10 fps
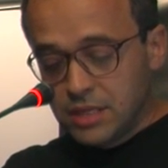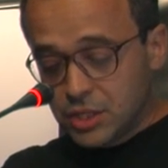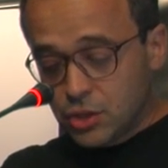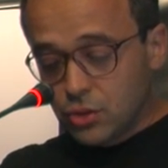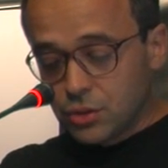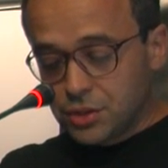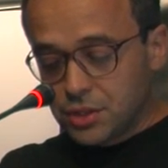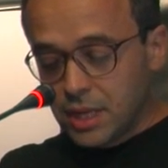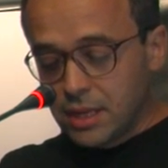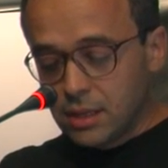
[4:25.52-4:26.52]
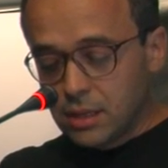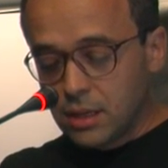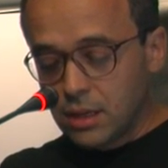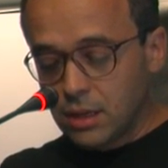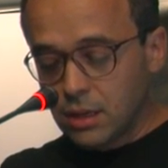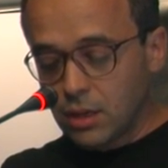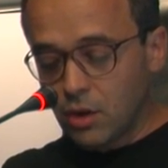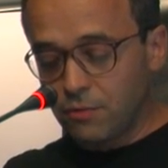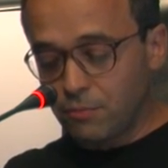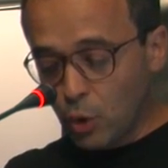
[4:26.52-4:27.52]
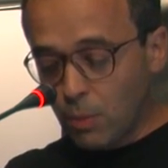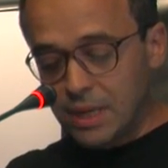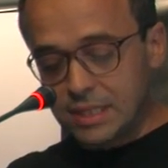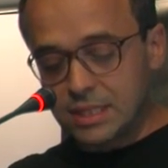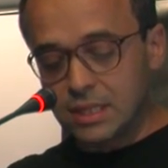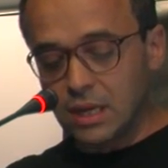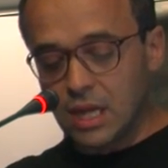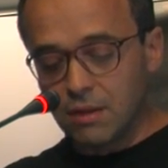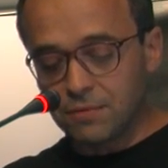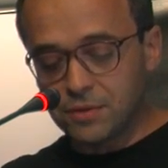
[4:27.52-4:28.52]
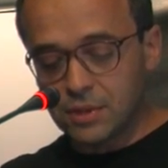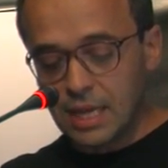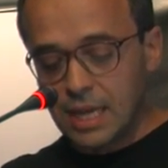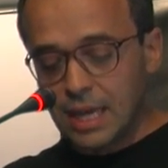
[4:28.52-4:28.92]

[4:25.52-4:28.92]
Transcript: discourse of pro-Palestinian left